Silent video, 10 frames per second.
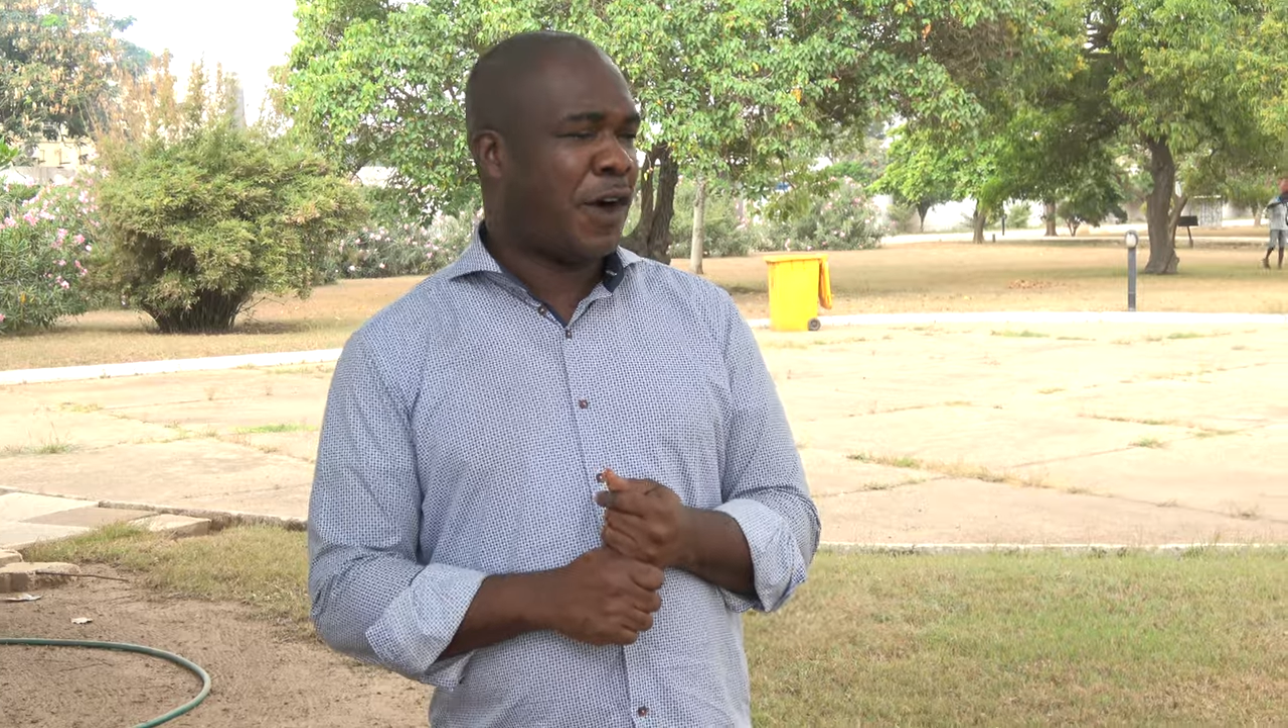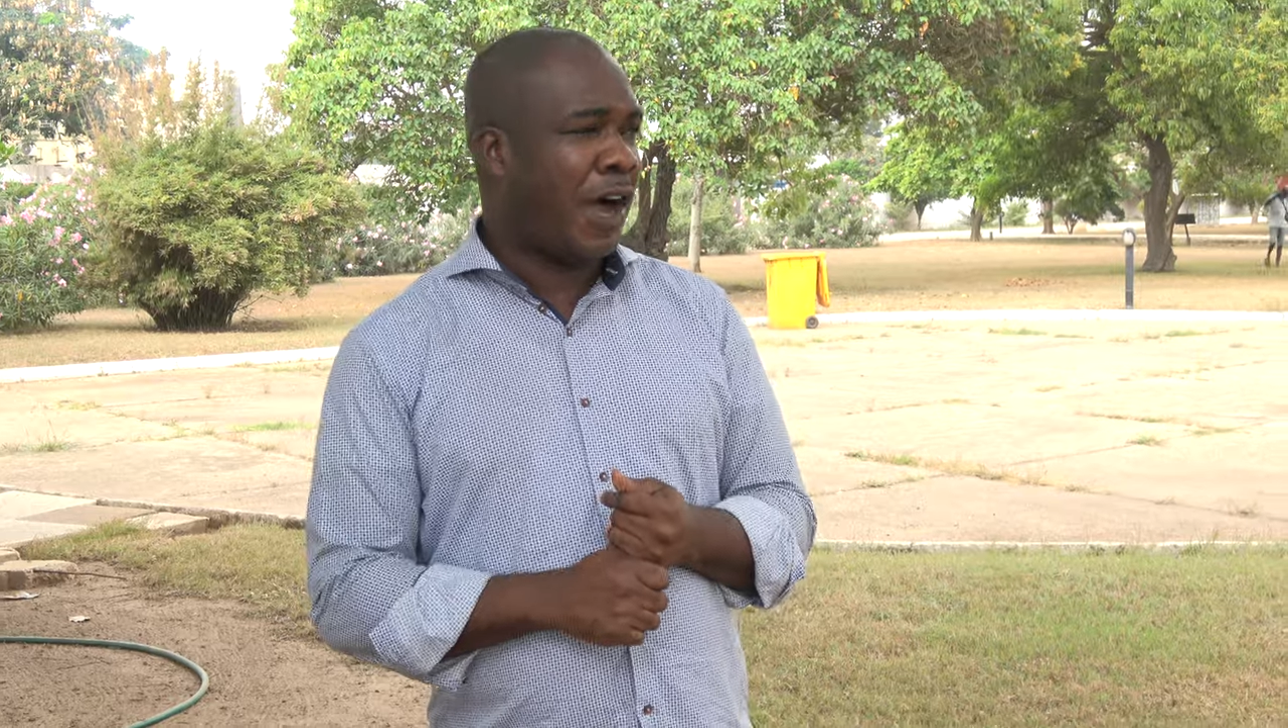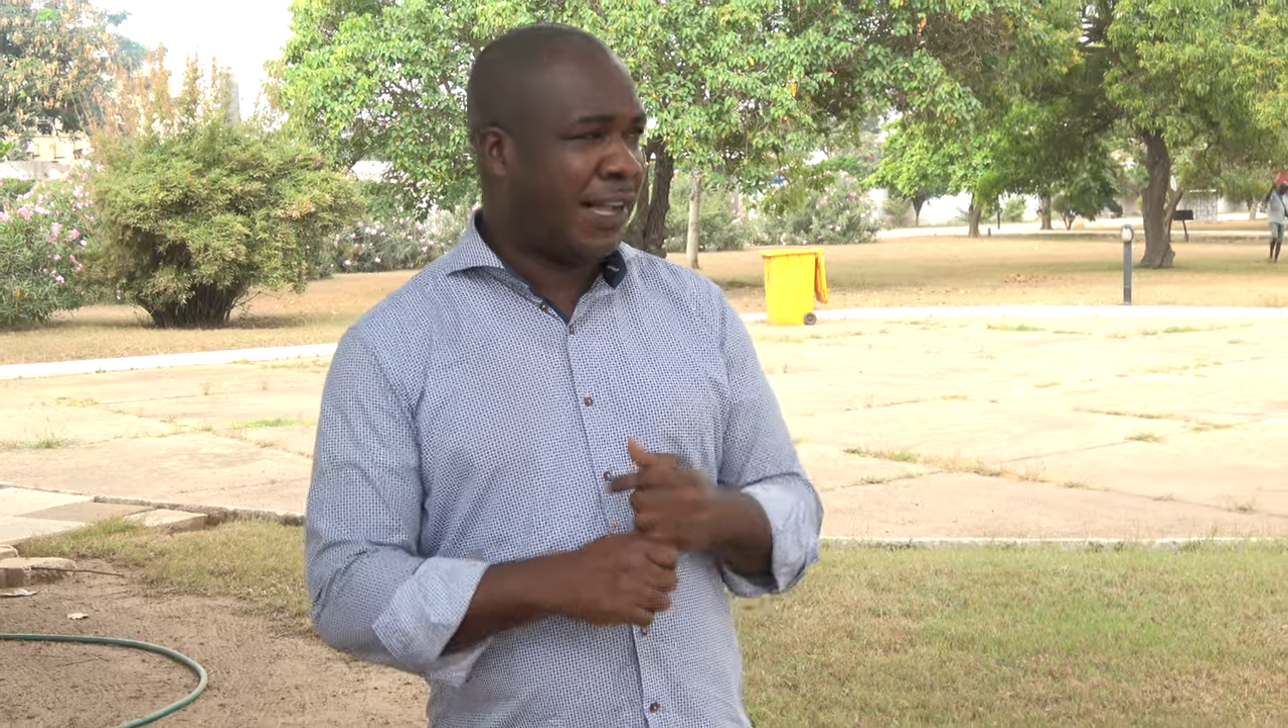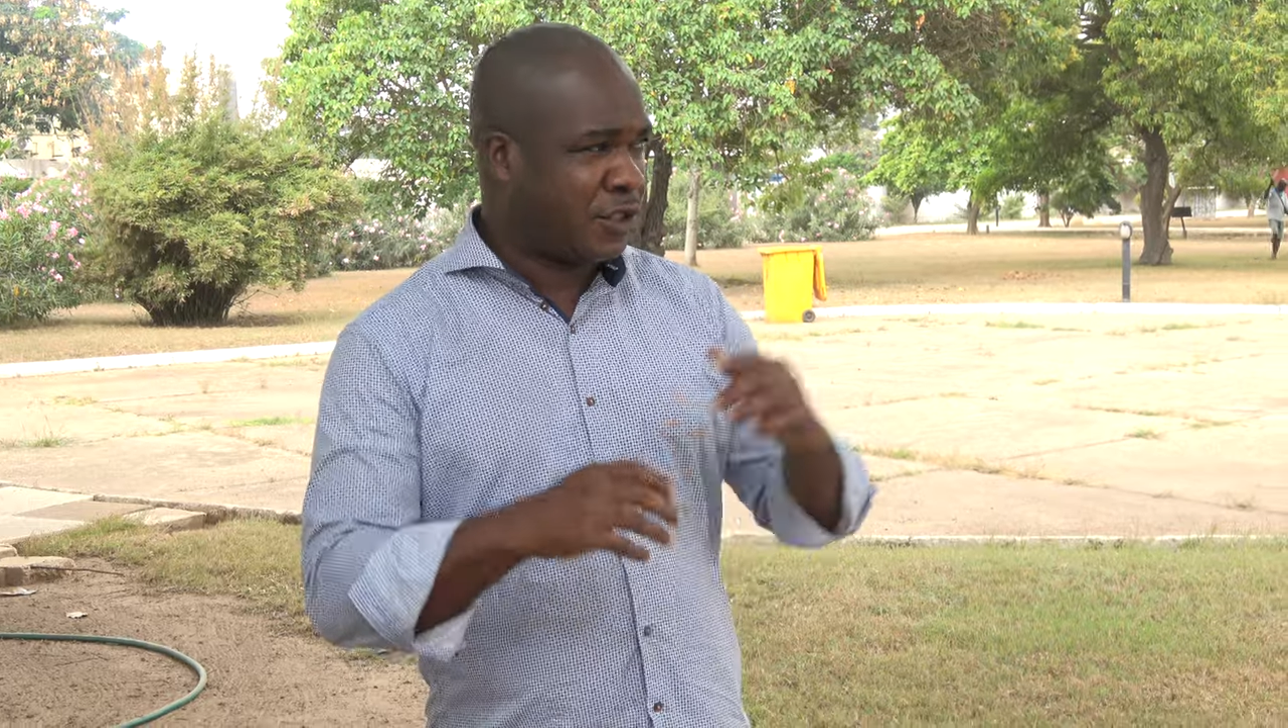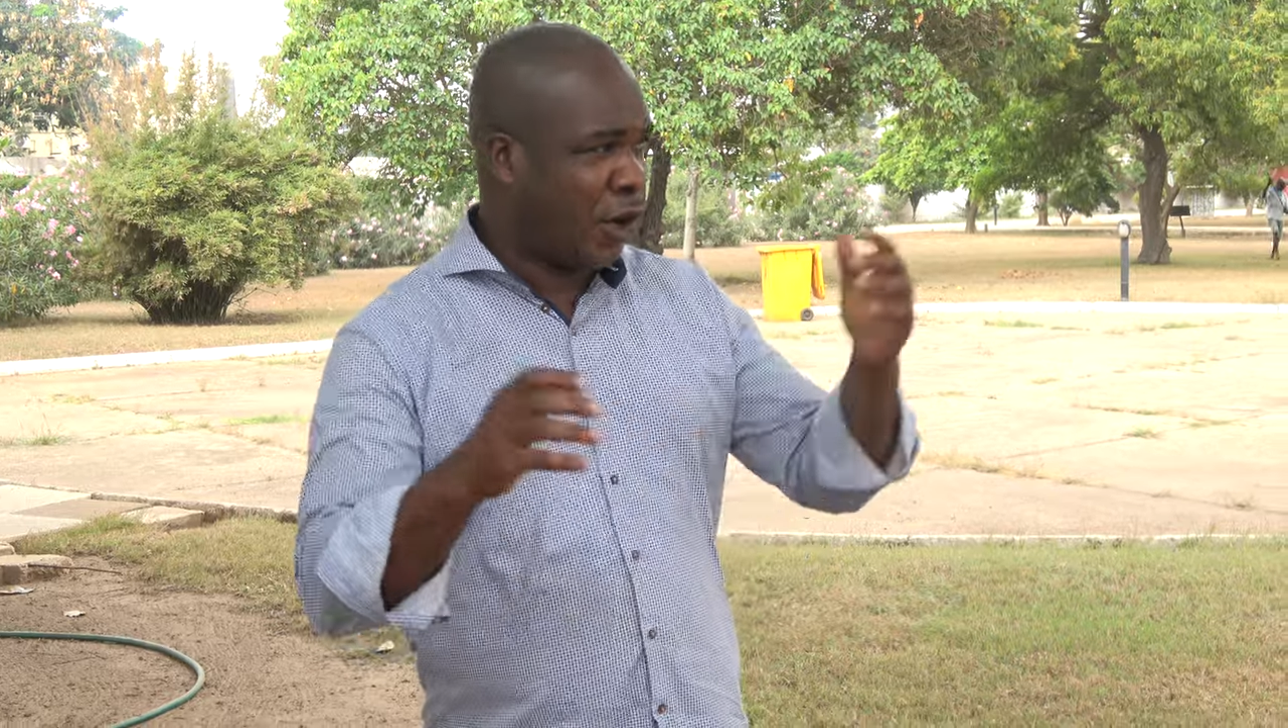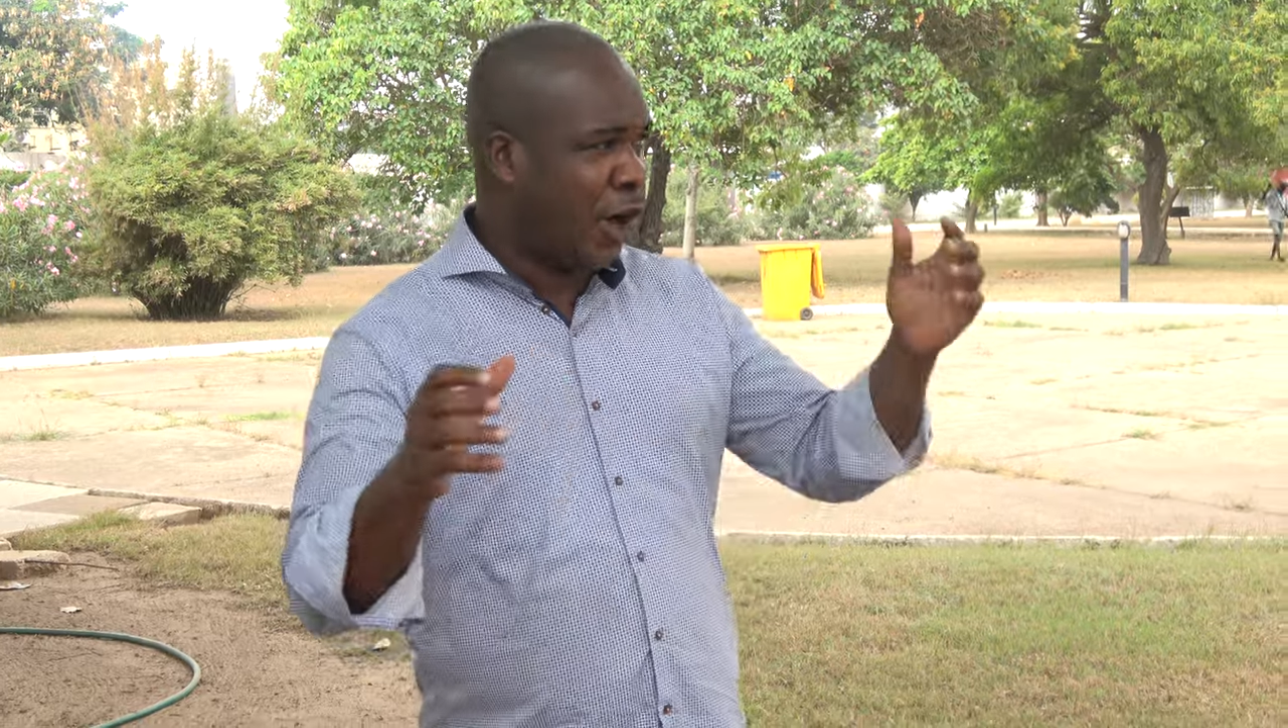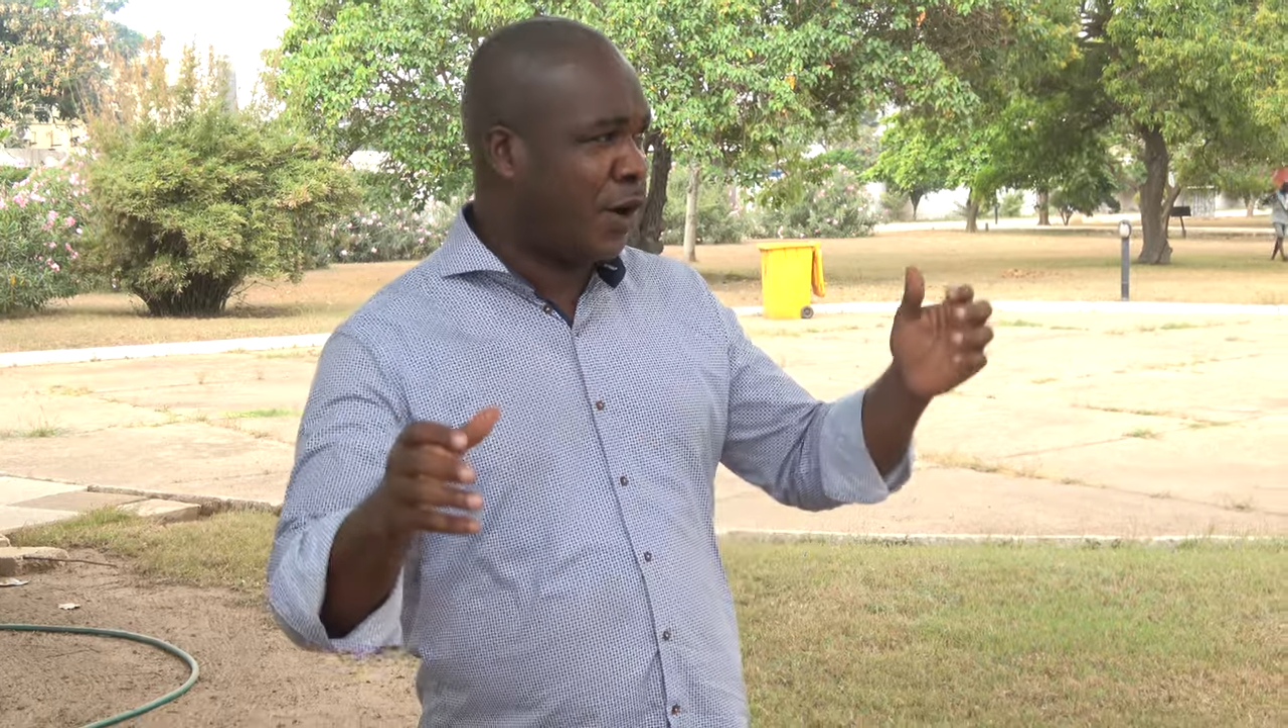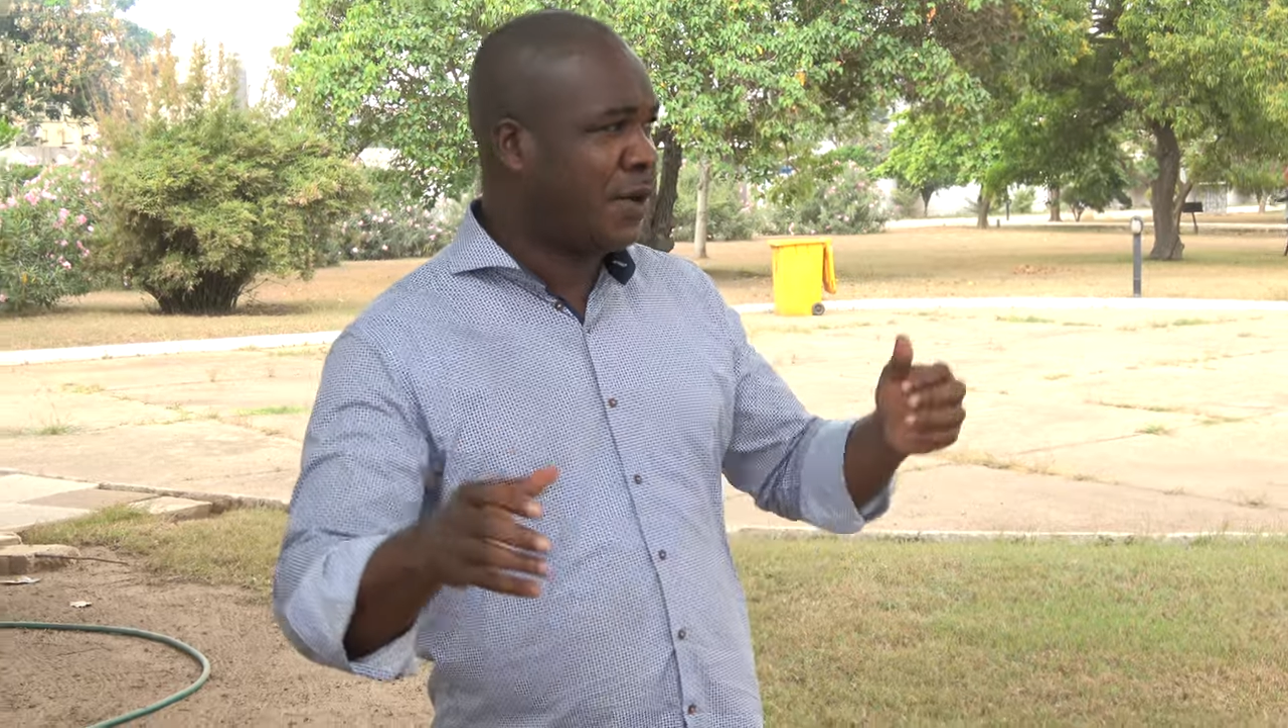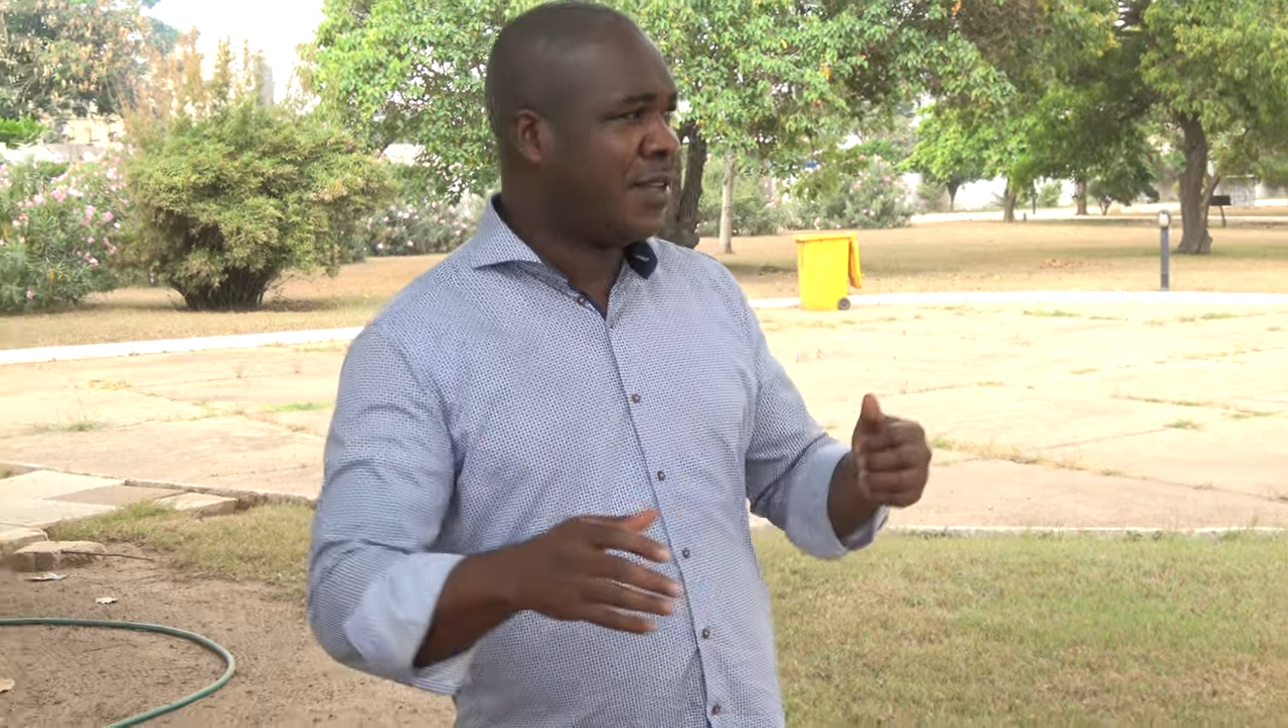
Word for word: our tour,